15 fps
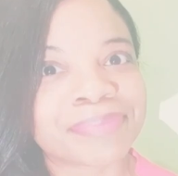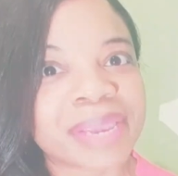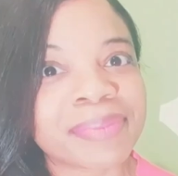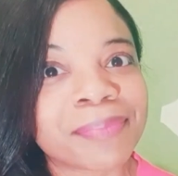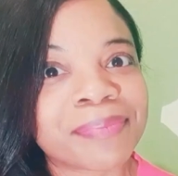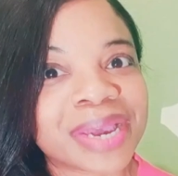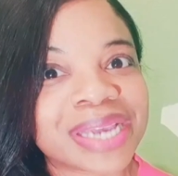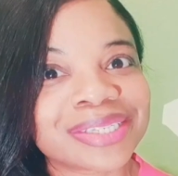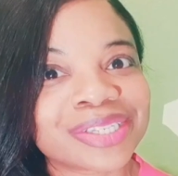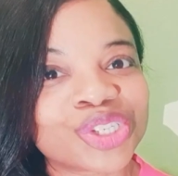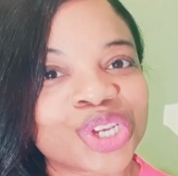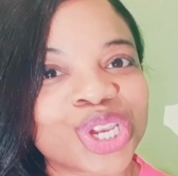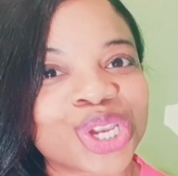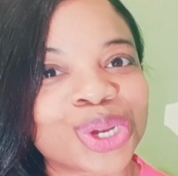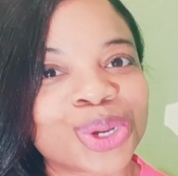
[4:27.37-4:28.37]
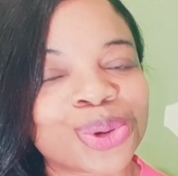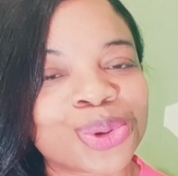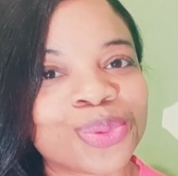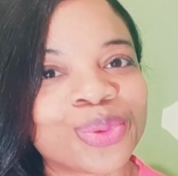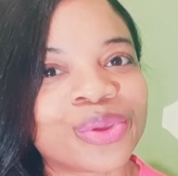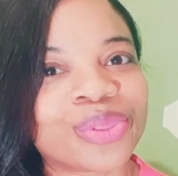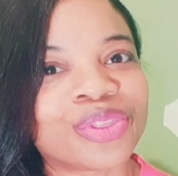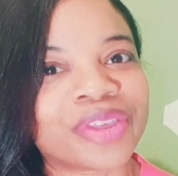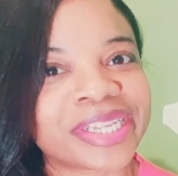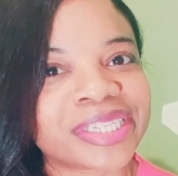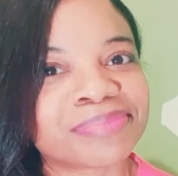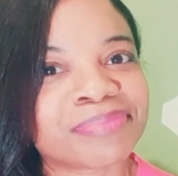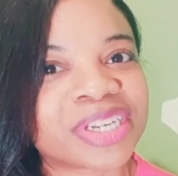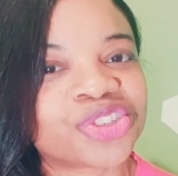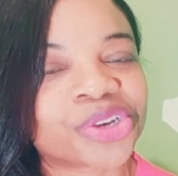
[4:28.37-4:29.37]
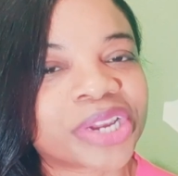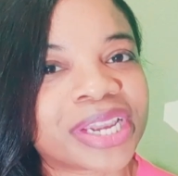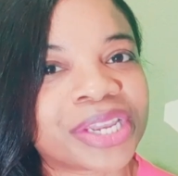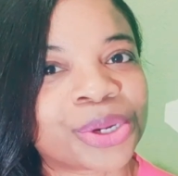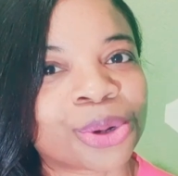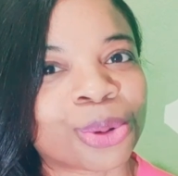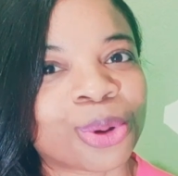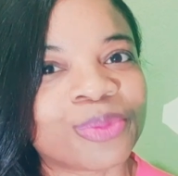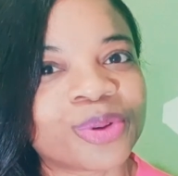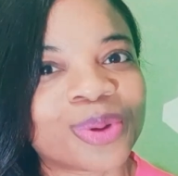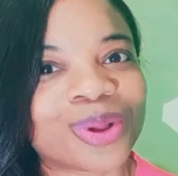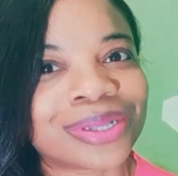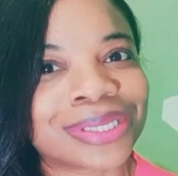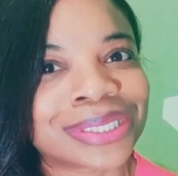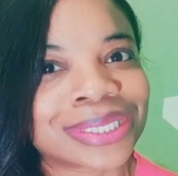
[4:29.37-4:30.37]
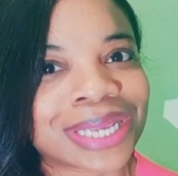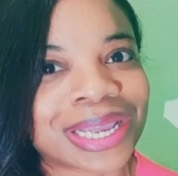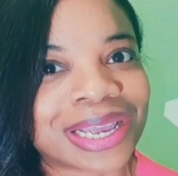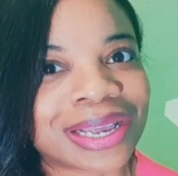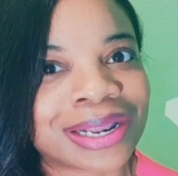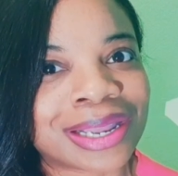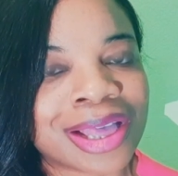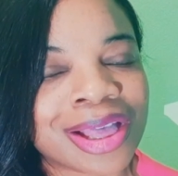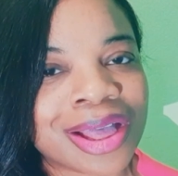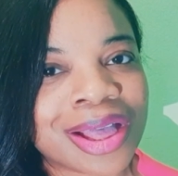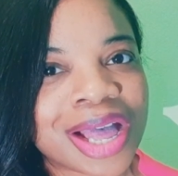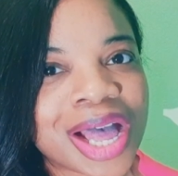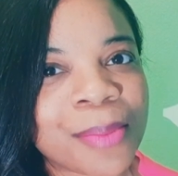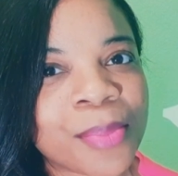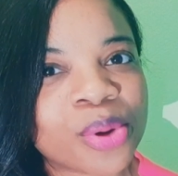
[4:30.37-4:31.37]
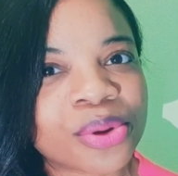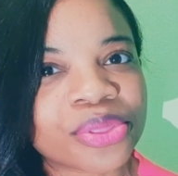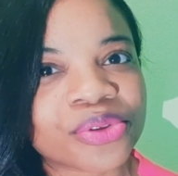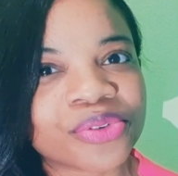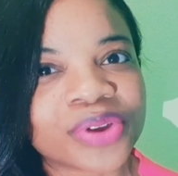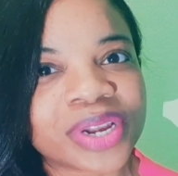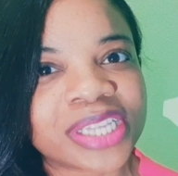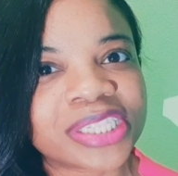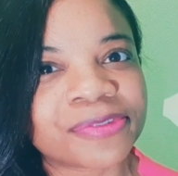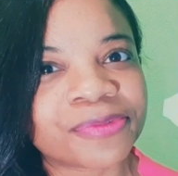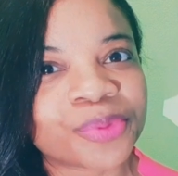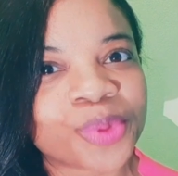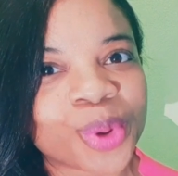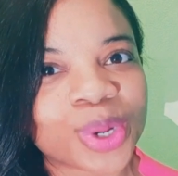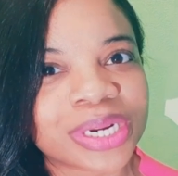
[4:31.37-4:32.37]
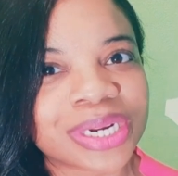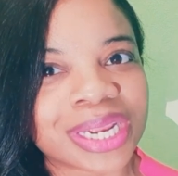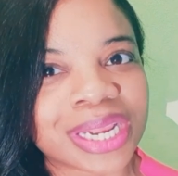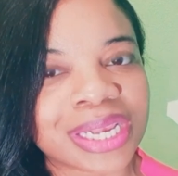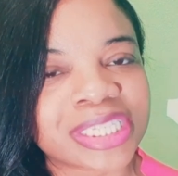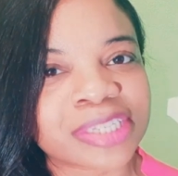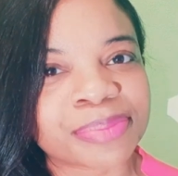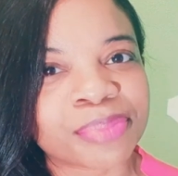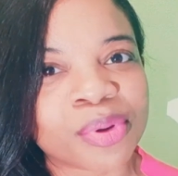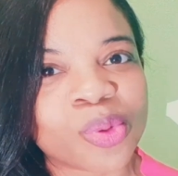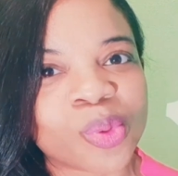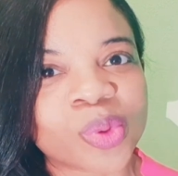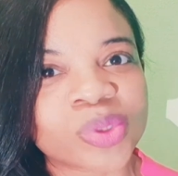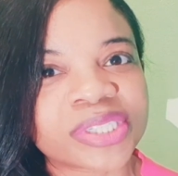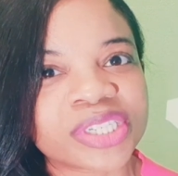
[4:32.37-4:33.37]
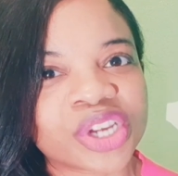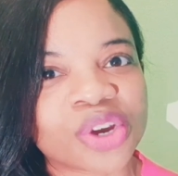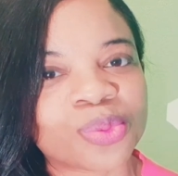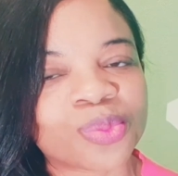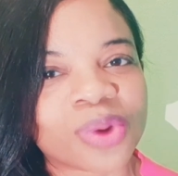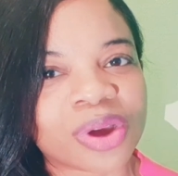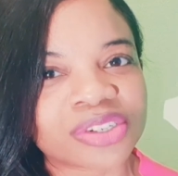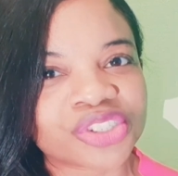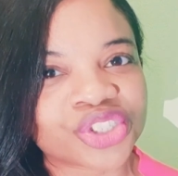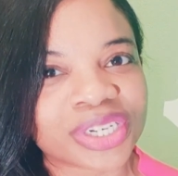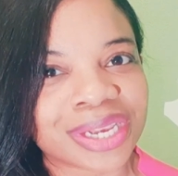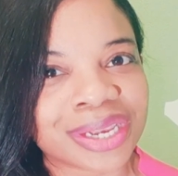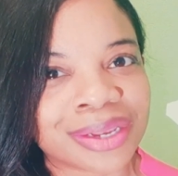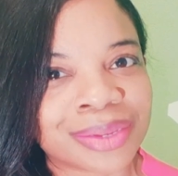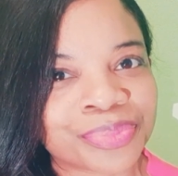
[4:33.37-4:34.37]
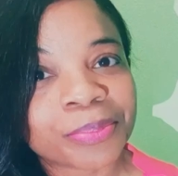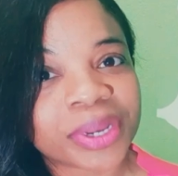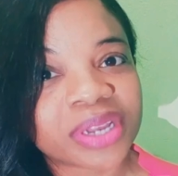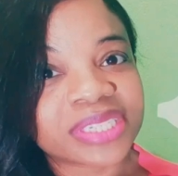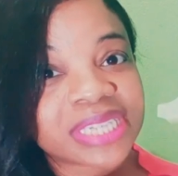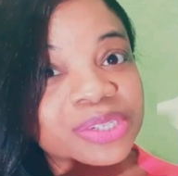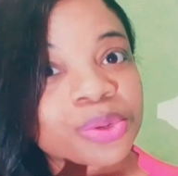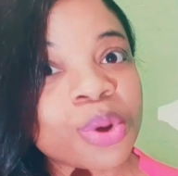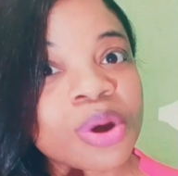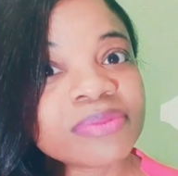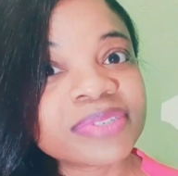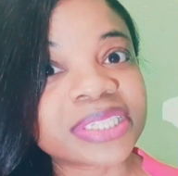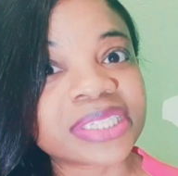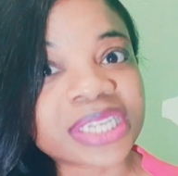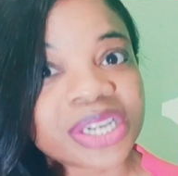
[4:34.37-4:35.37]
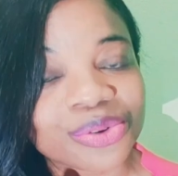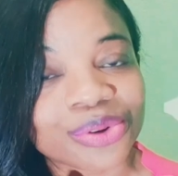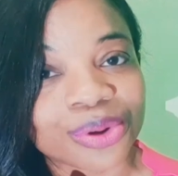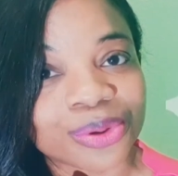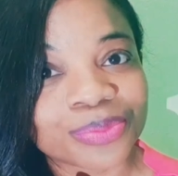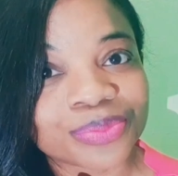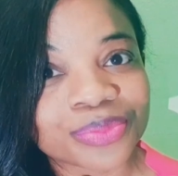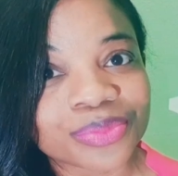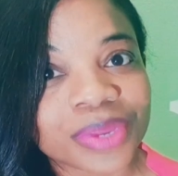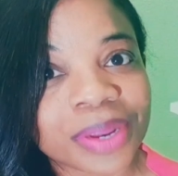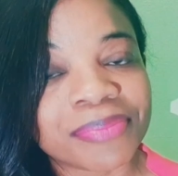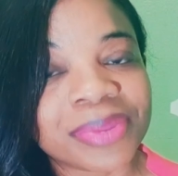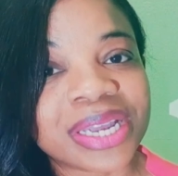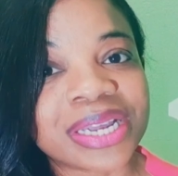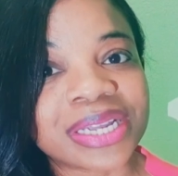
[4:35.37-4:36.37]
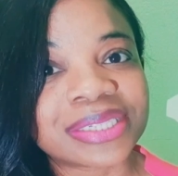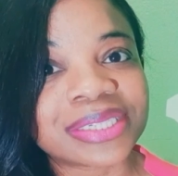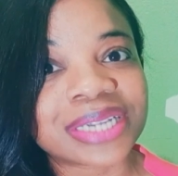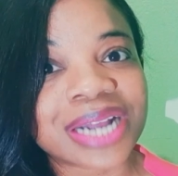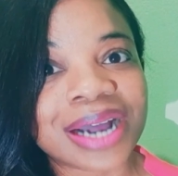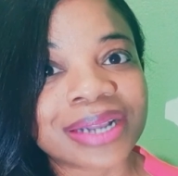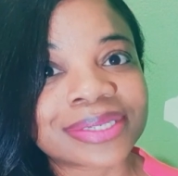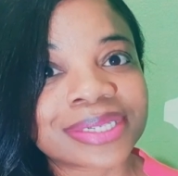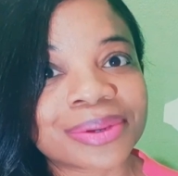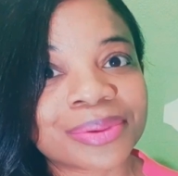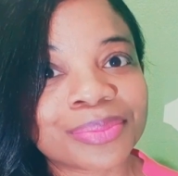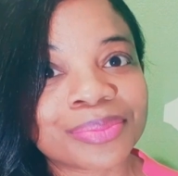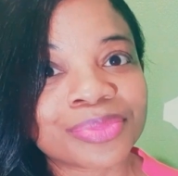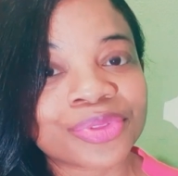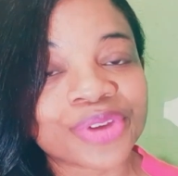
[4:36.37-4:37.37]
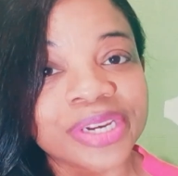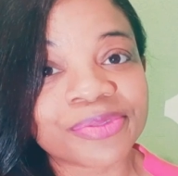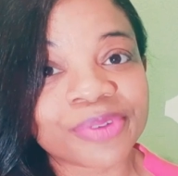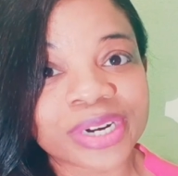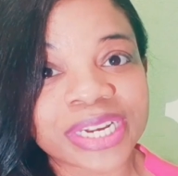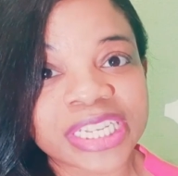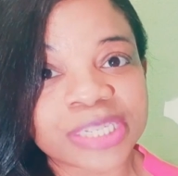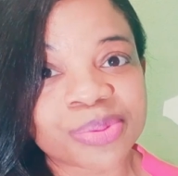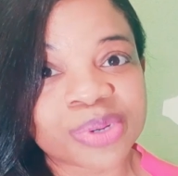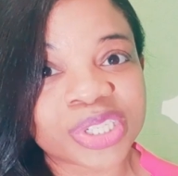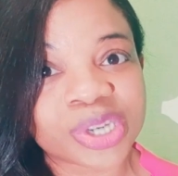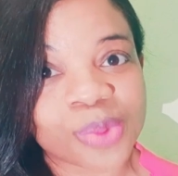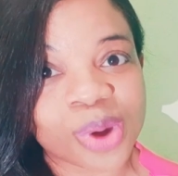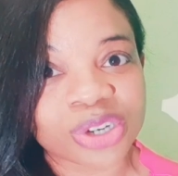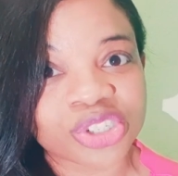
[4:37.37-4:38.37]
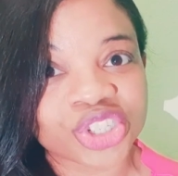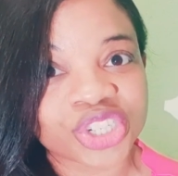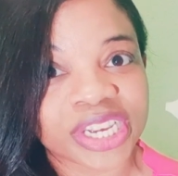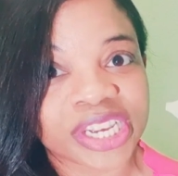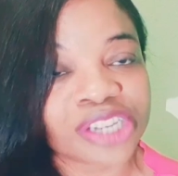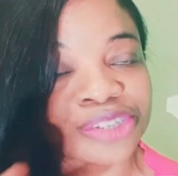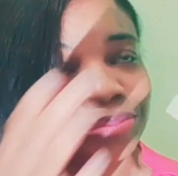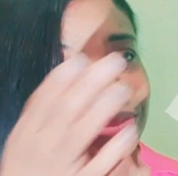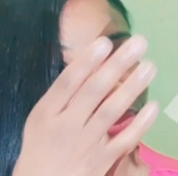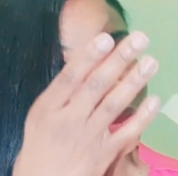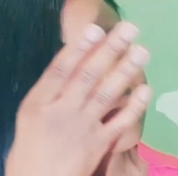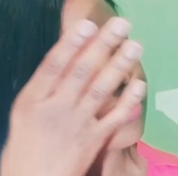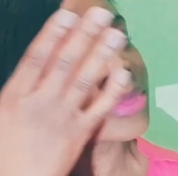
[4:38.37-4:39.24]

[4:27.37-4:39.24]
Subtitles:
It may be best to include this metric in your overall scale about 3 to 4 days post your wash day, because a score of 0 means that 3 to 4 days post your wash day,